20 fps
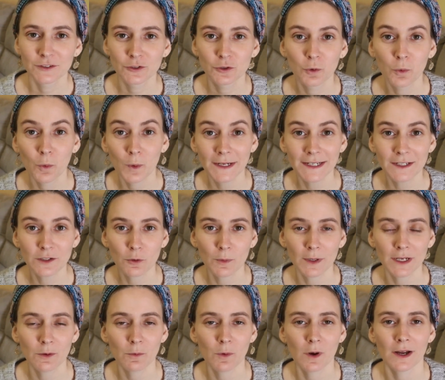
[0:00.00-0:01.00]

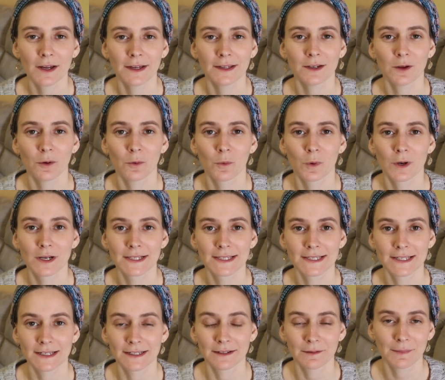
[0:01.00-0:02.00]
2021
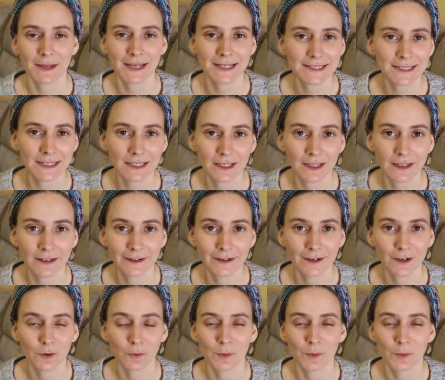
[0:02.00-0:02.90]
was an amazing year